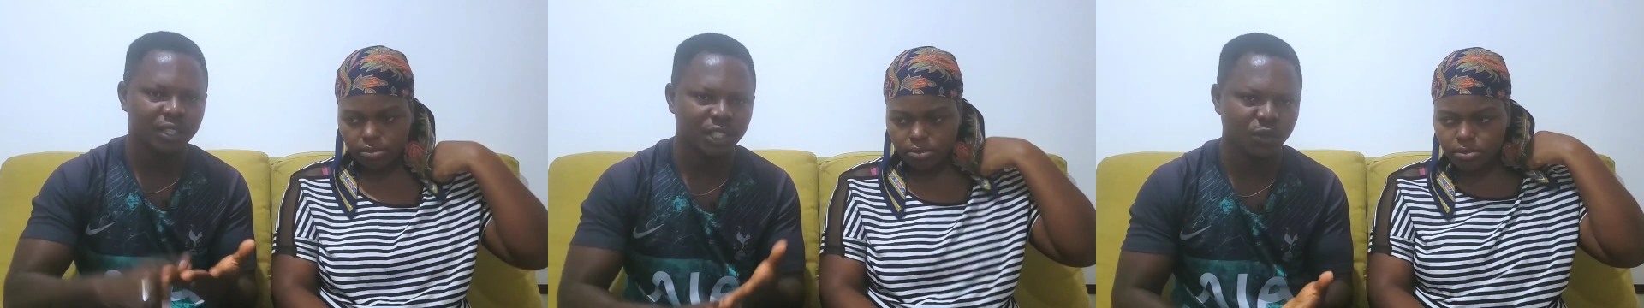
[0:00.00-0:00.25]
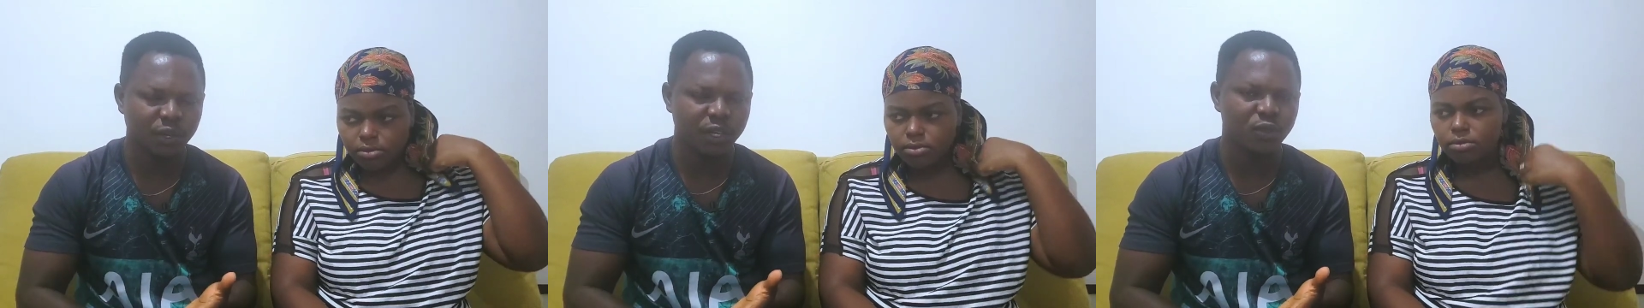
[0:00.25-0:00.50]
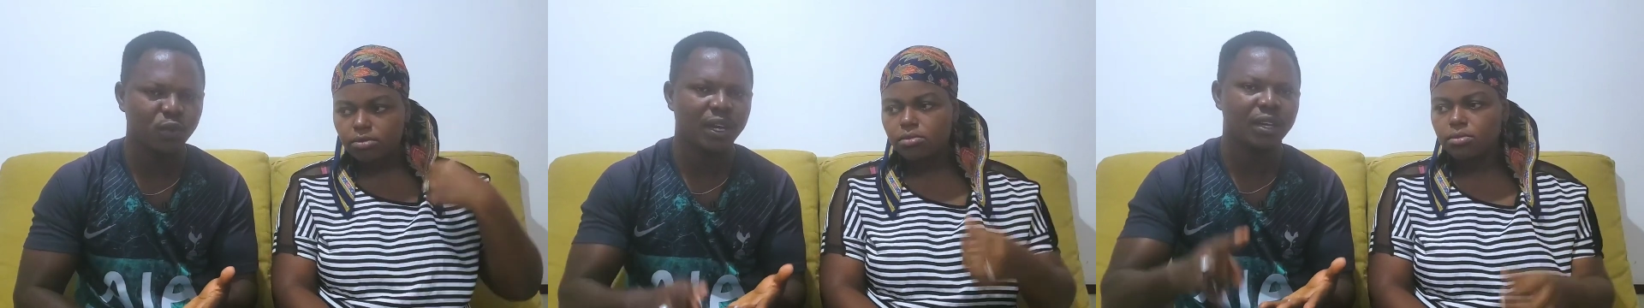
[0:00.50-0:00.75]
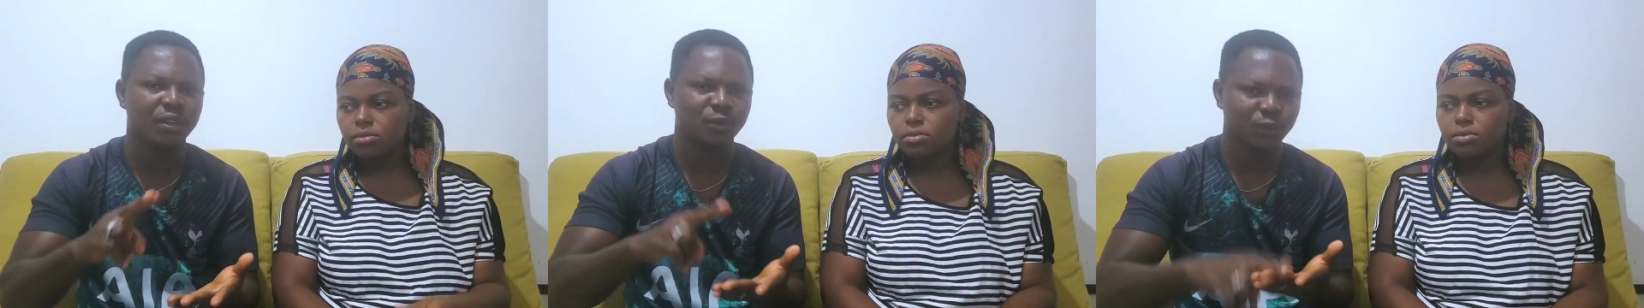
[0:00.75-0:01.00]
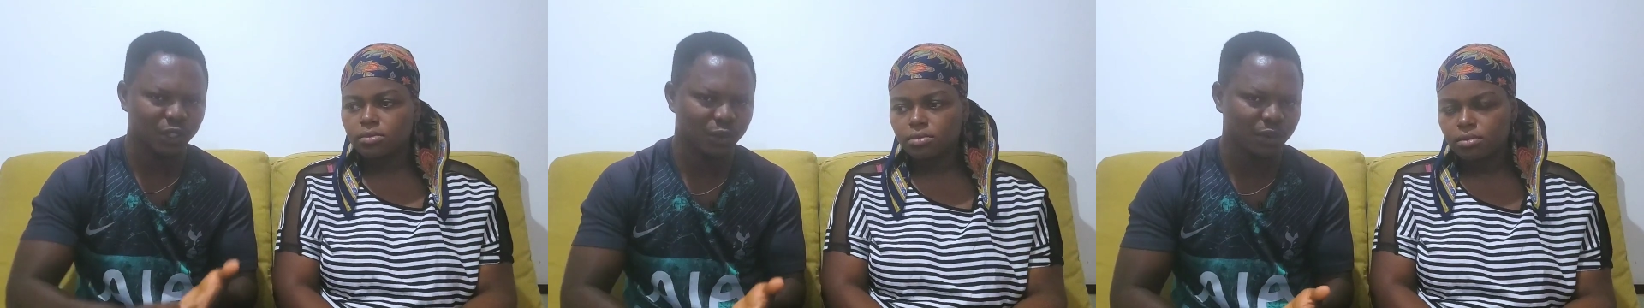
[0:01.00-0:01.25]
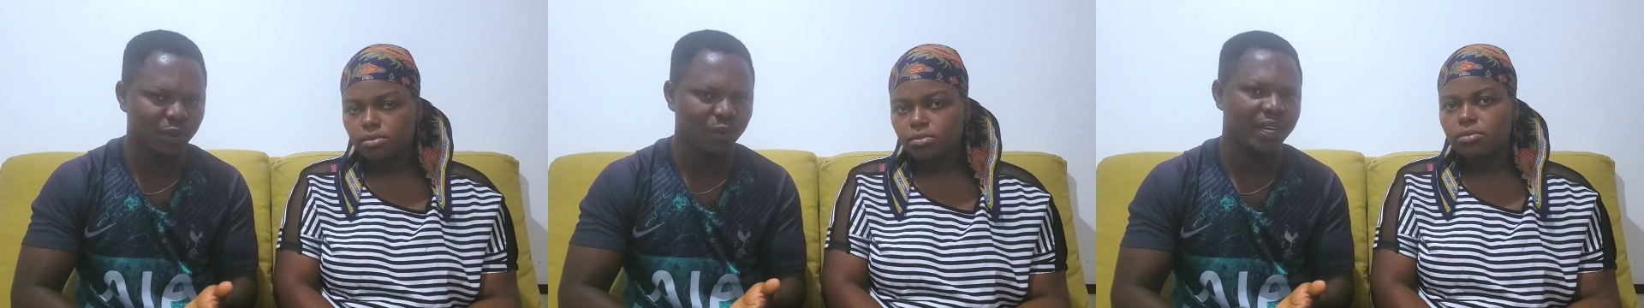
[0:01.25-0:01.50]
Speaker 1: Is she ready to work? Will she
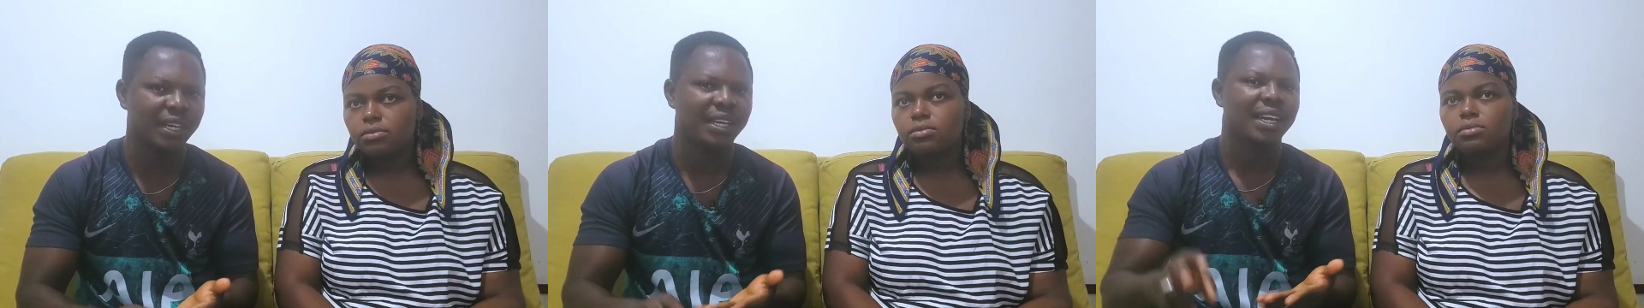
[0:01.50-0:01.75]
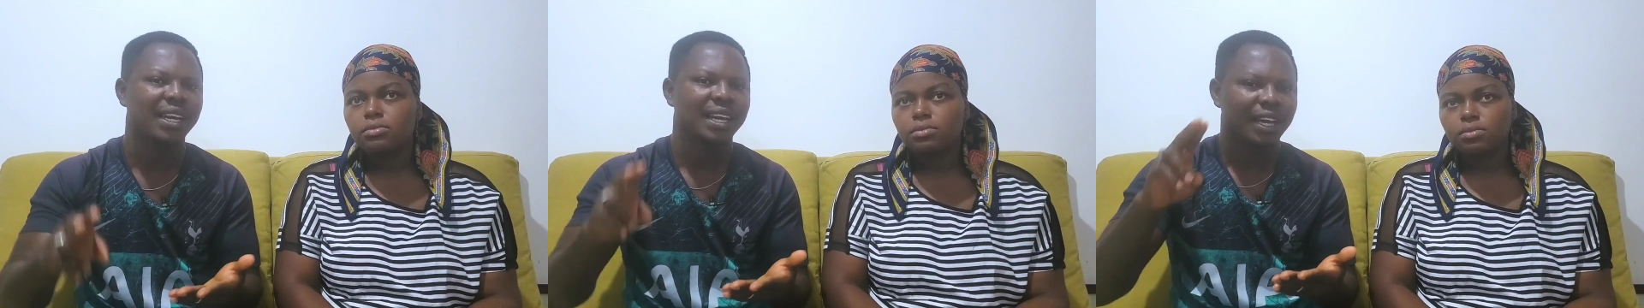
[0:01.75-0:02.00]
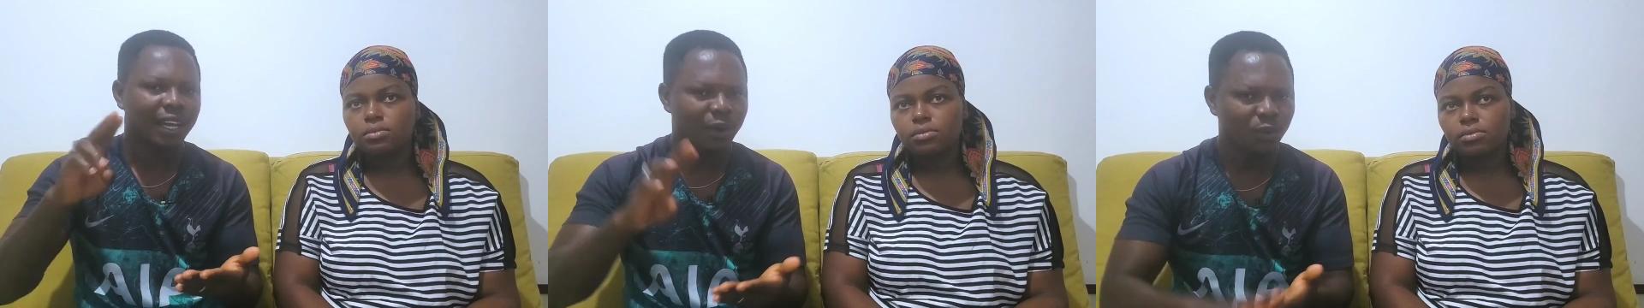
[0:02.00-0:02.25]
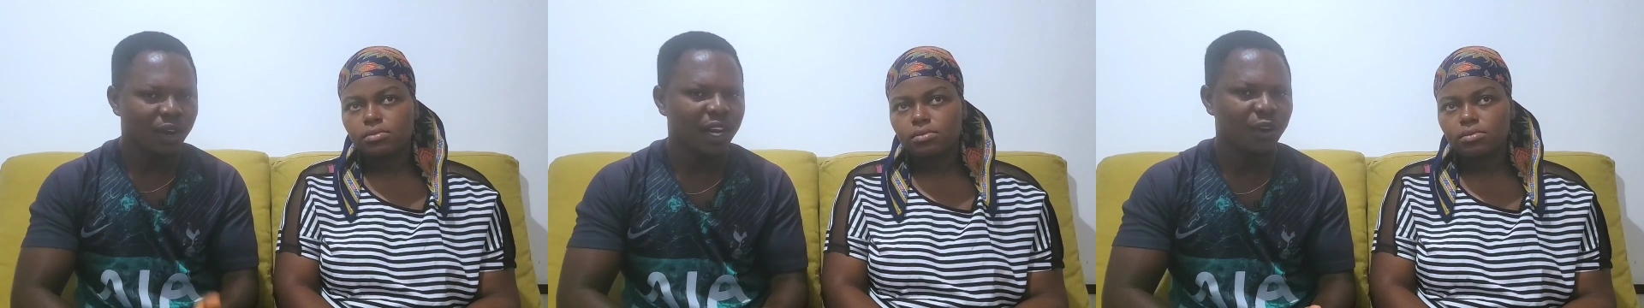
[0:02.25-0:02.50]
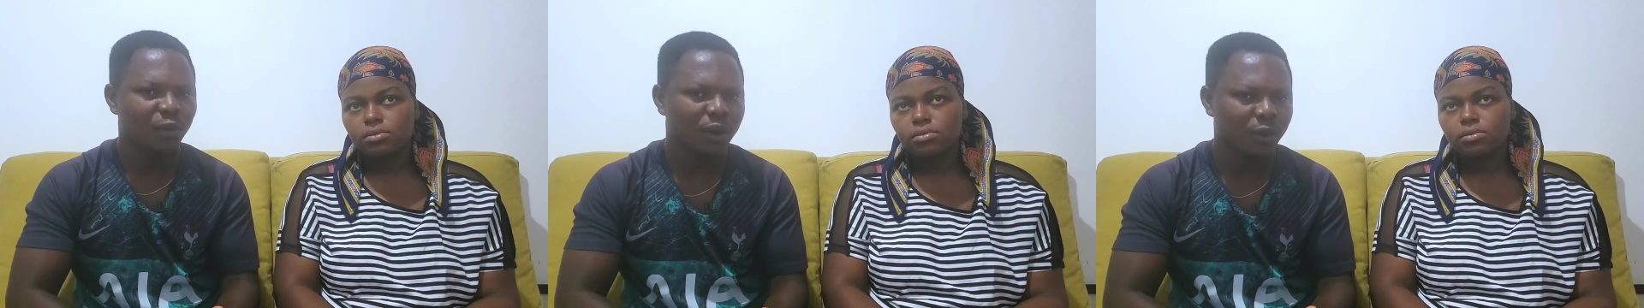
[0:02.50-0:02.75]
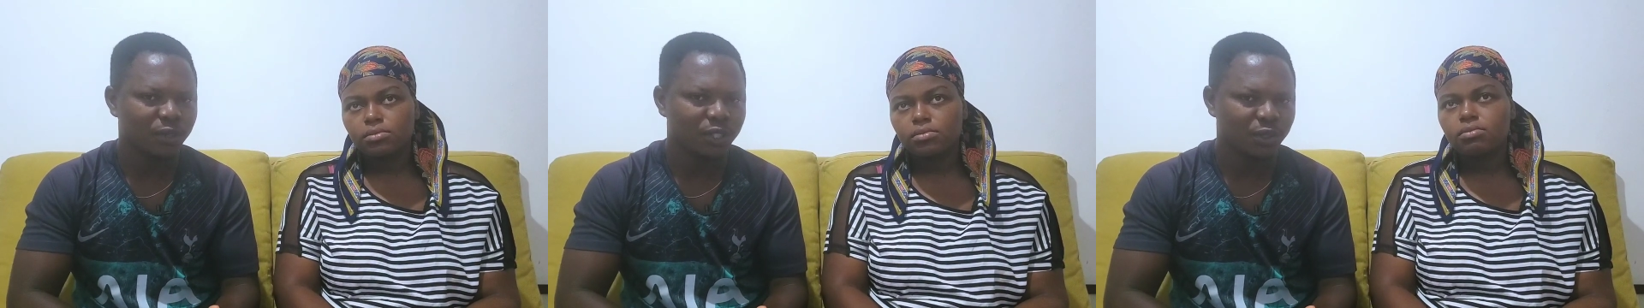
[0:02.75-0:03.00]
want to work? And what kind of
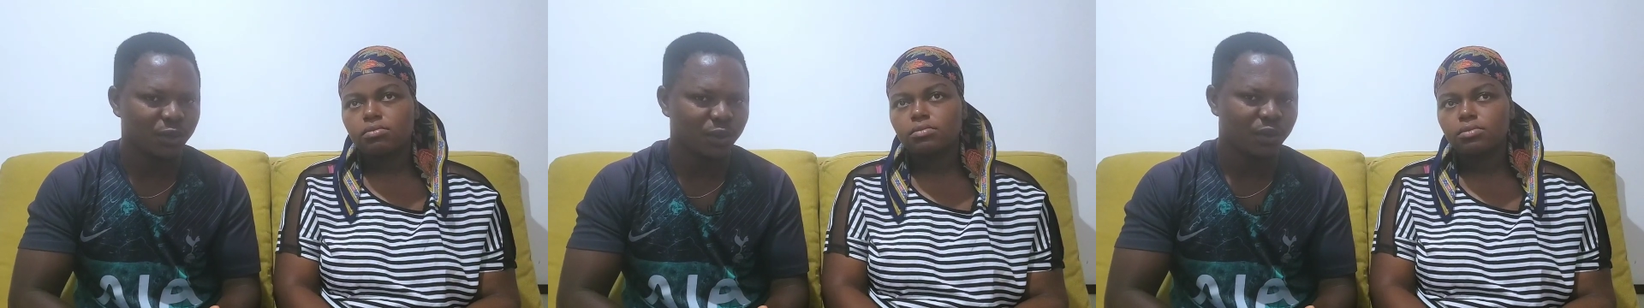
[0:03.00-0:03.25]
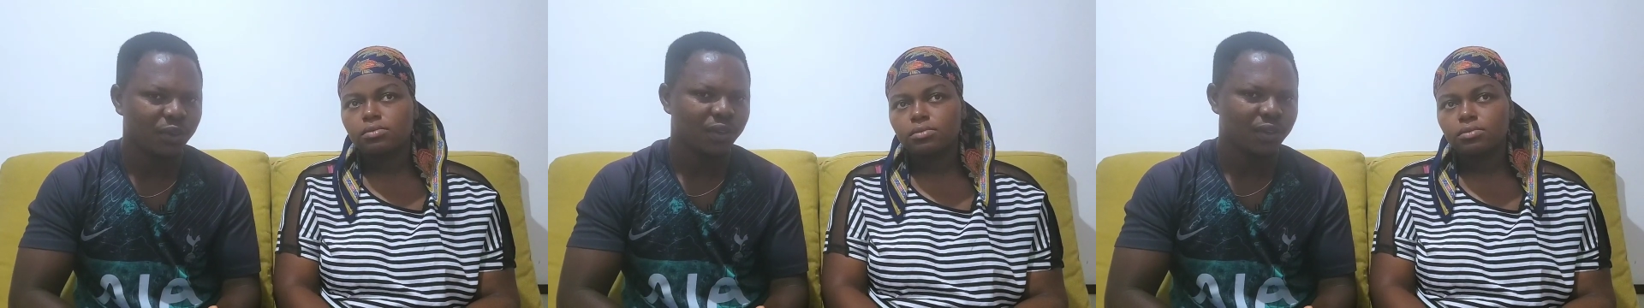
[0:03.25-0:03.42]
work will she do?